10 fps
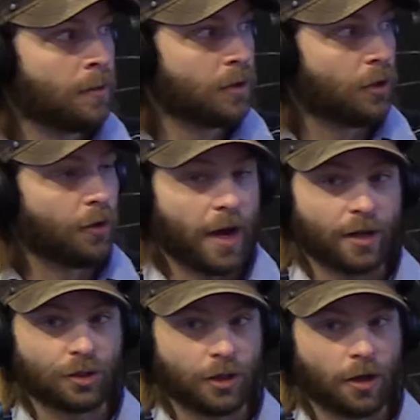So there
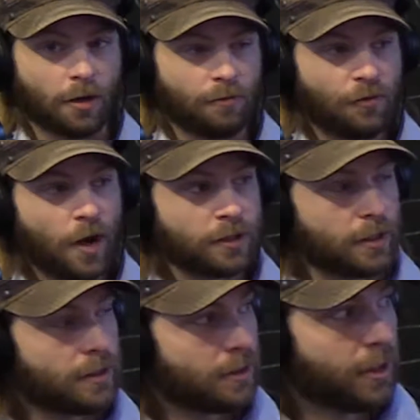actually are
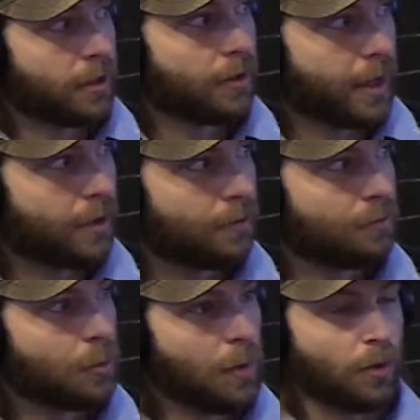faucets there now.
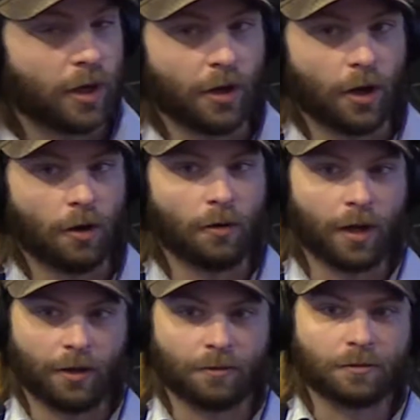So people can go
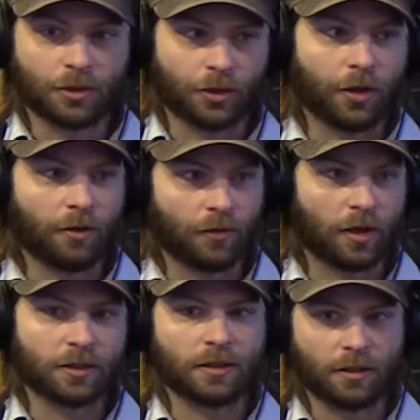and turn on
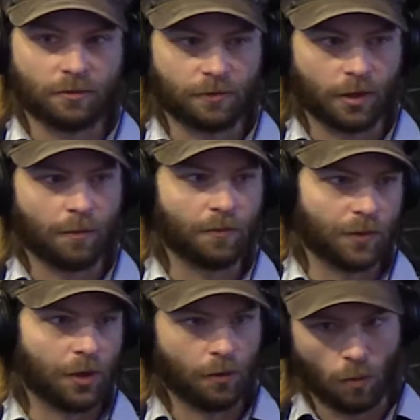faucets and fill up,
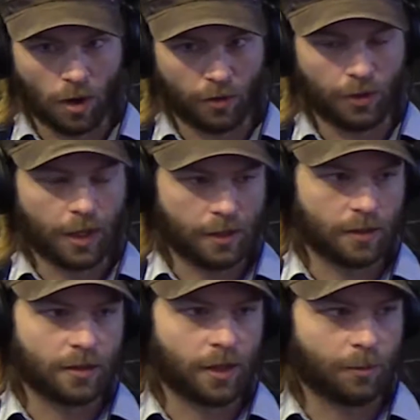you know, the water that they need
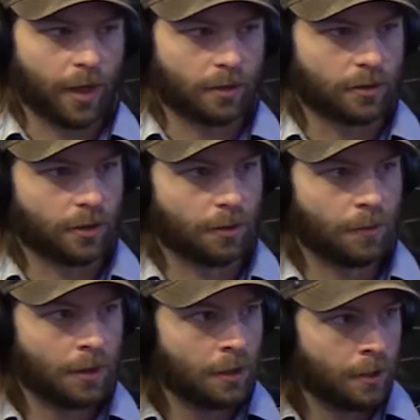to take back
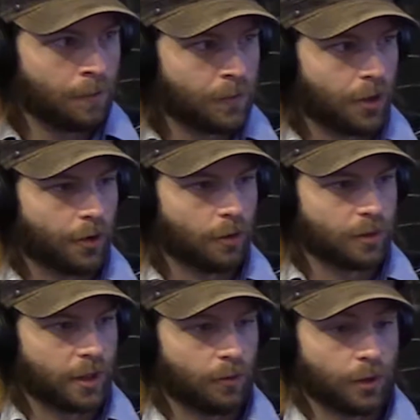to their
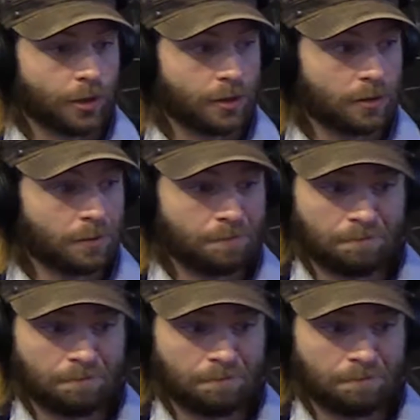homestead, which is,